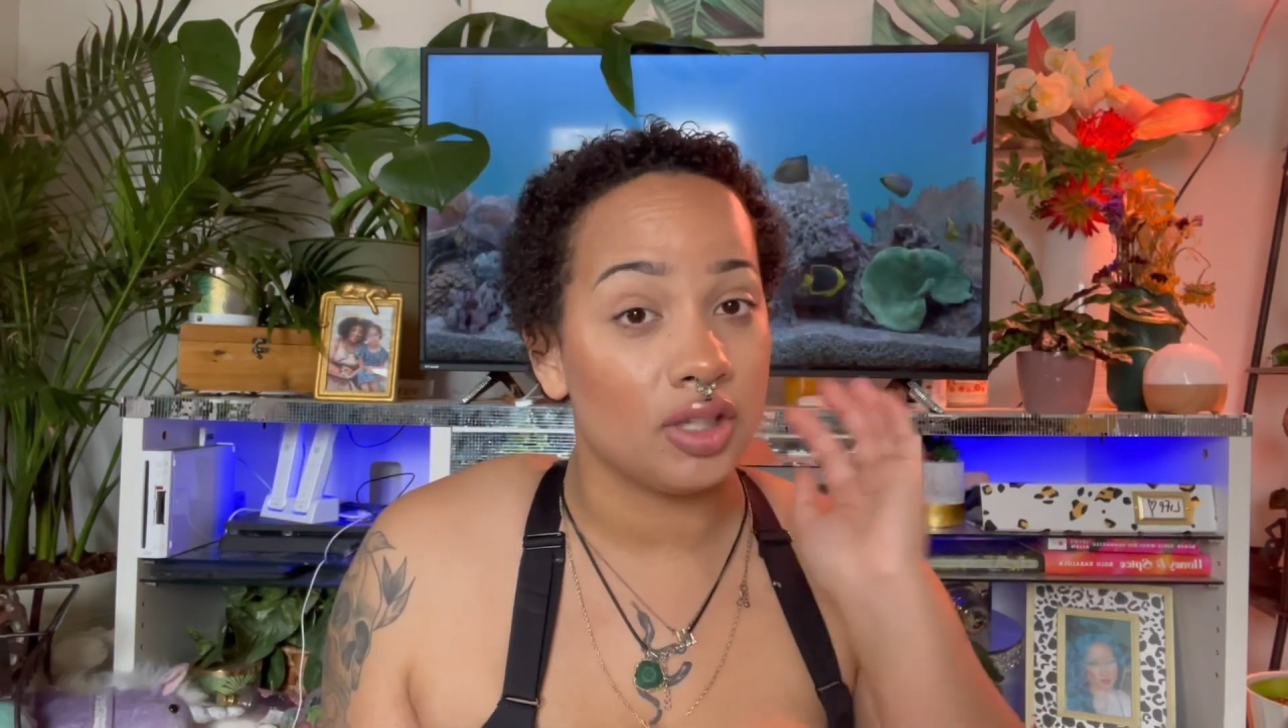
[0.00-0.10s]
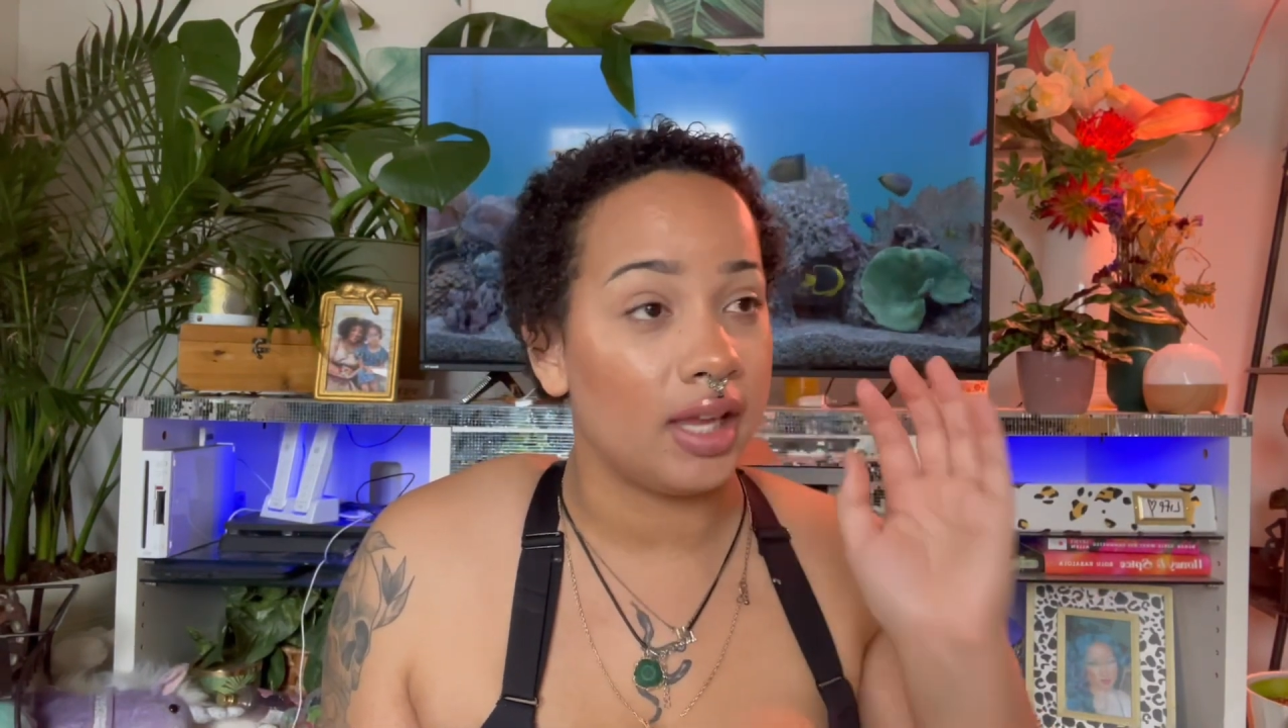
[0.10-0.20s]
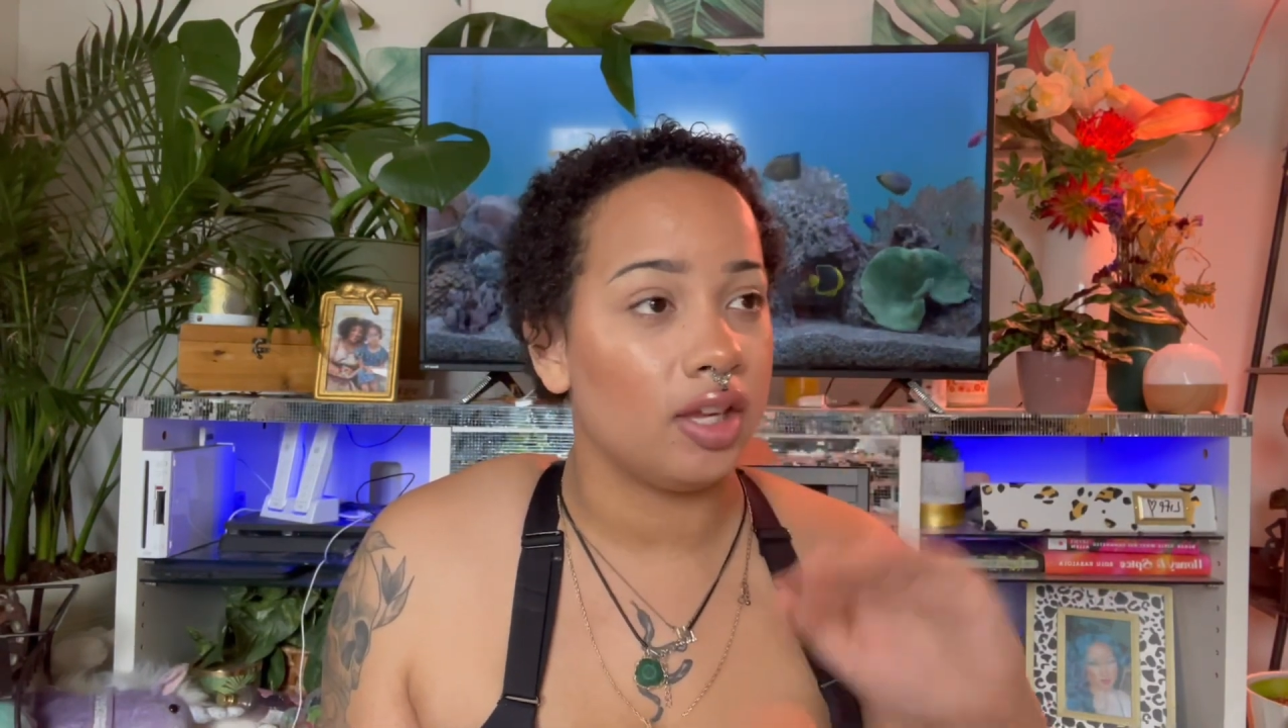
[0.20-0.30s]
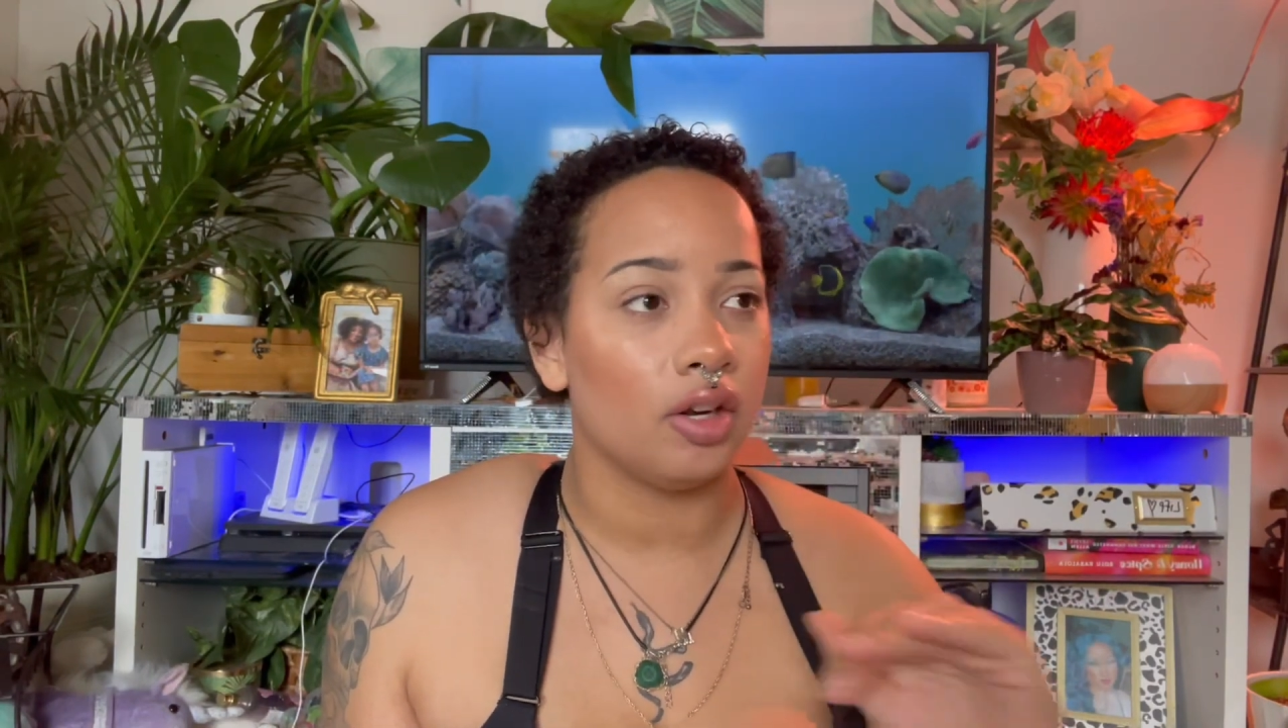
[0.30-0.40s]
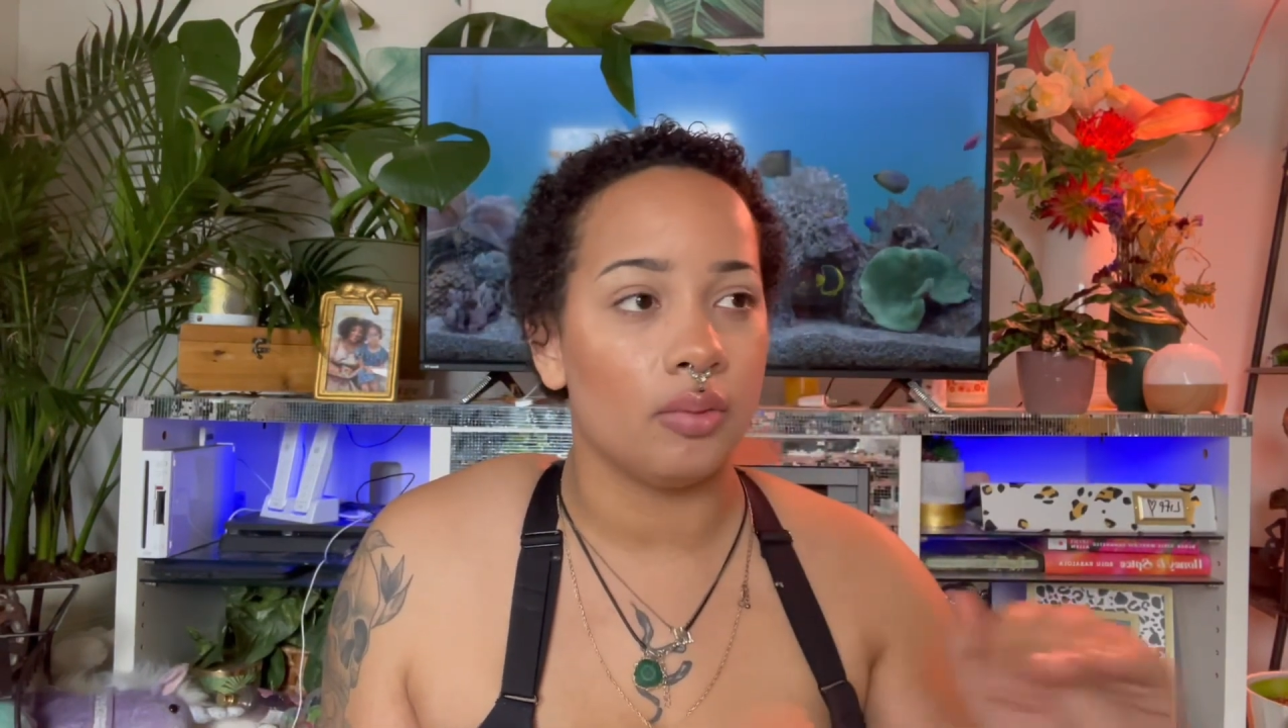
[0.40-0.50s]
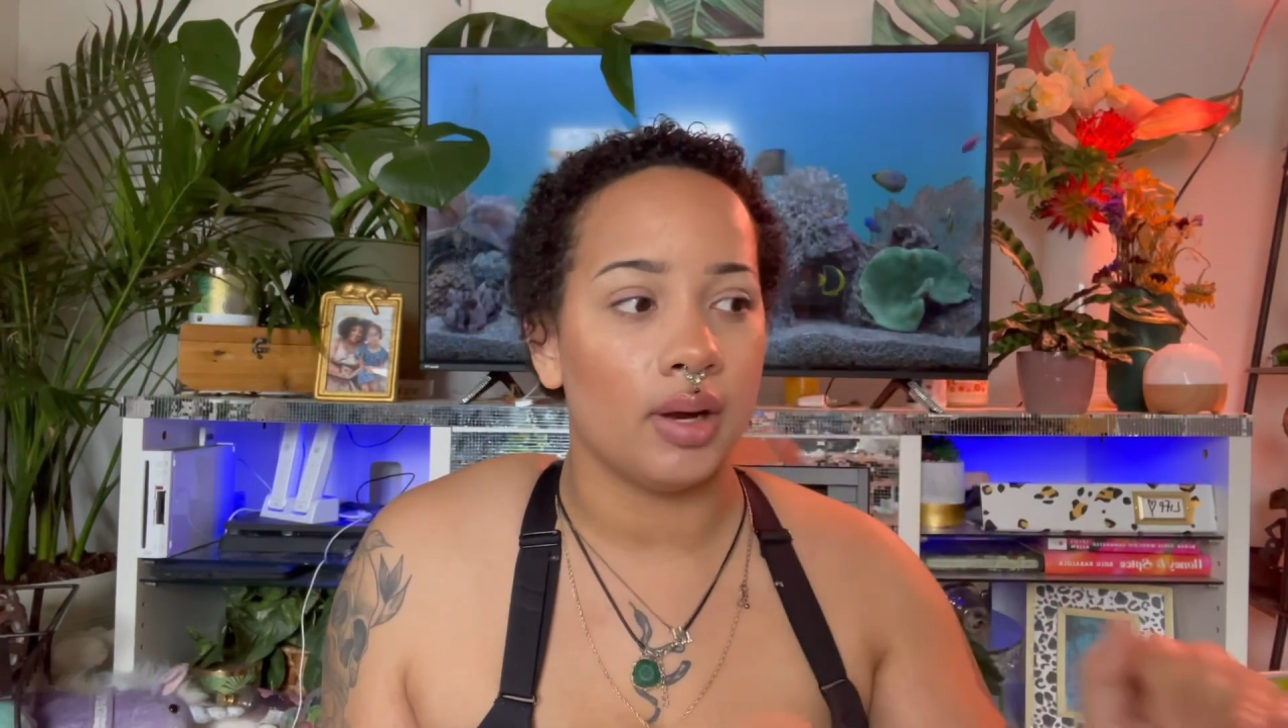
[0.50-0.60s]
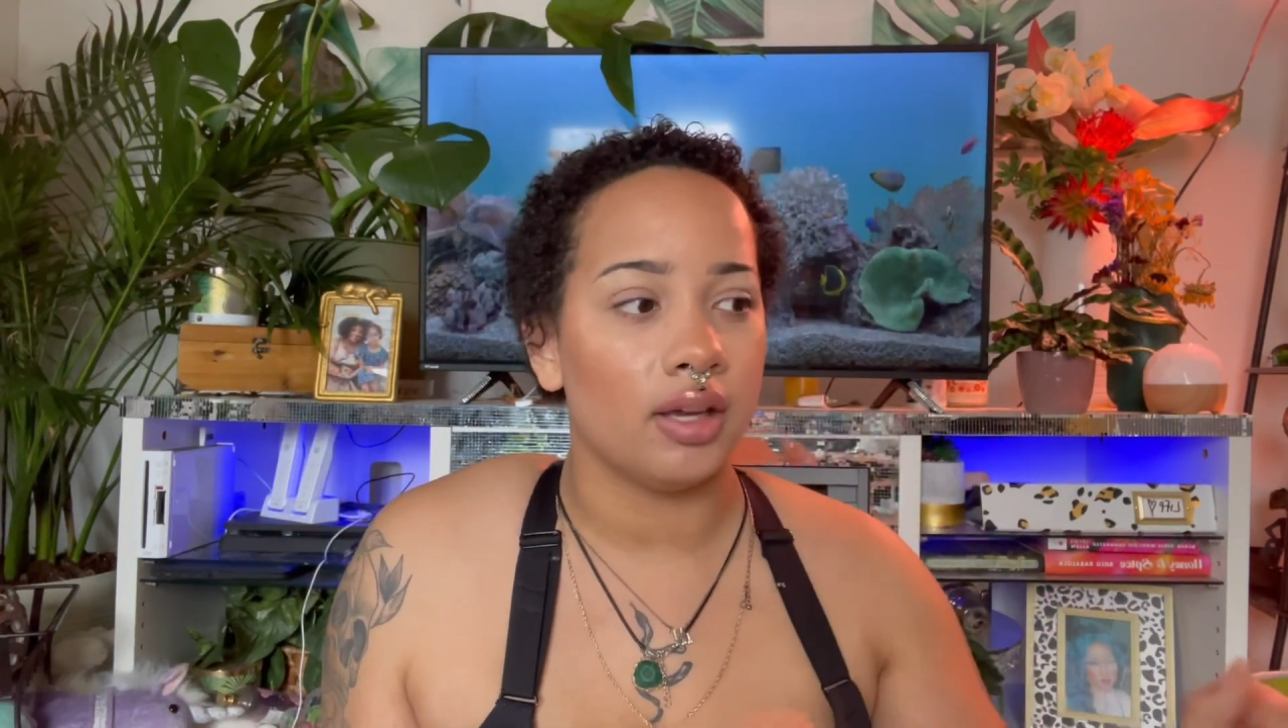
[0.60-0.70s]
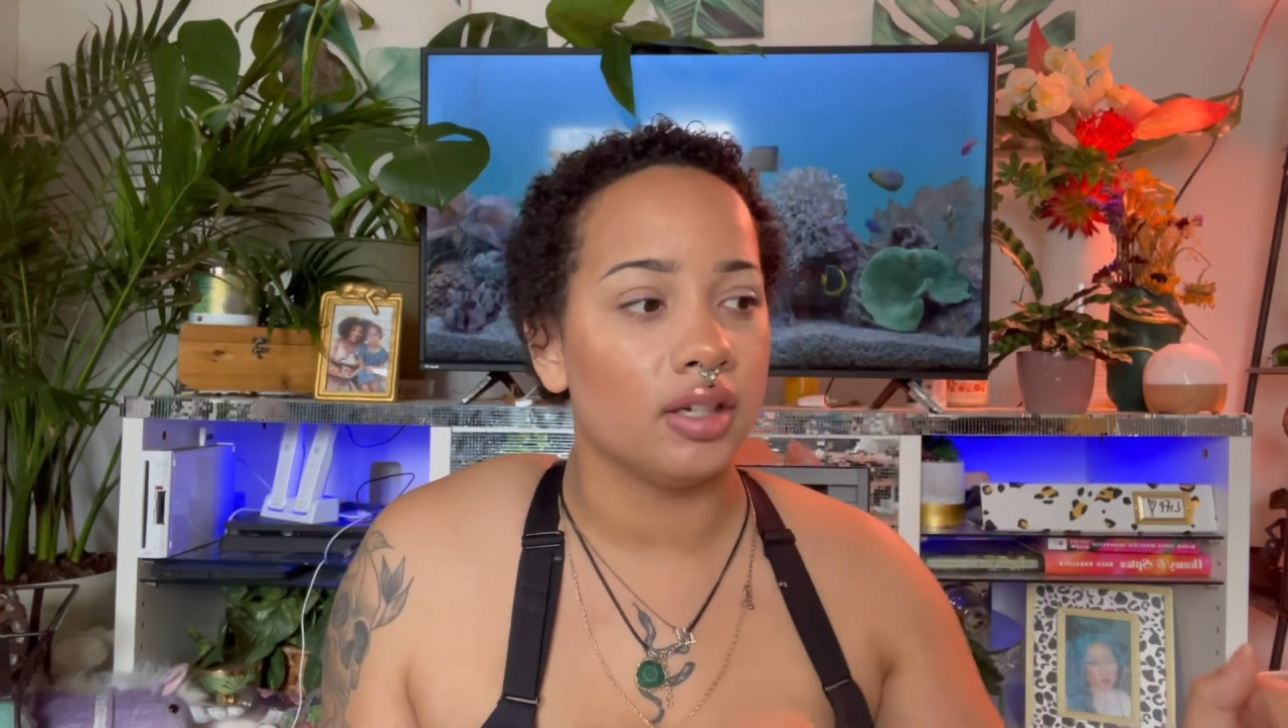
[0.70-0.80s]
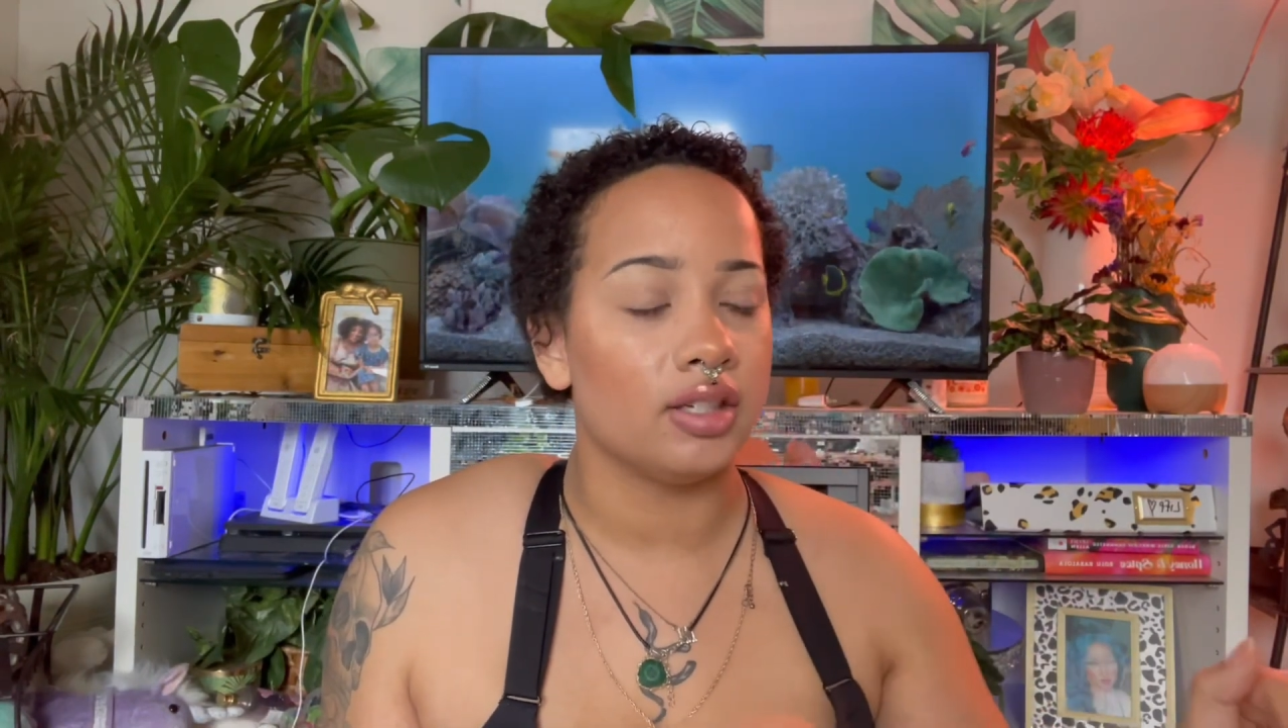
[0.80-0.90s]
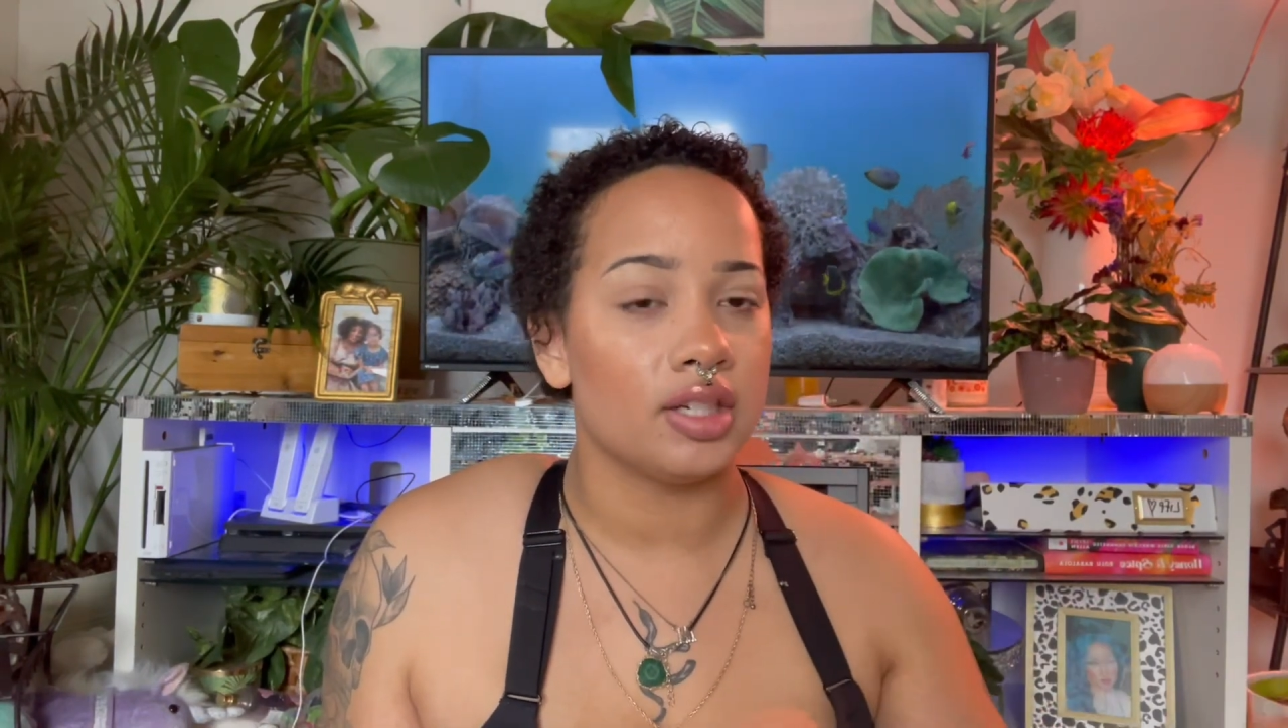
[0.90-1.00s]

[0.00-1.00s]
like your regular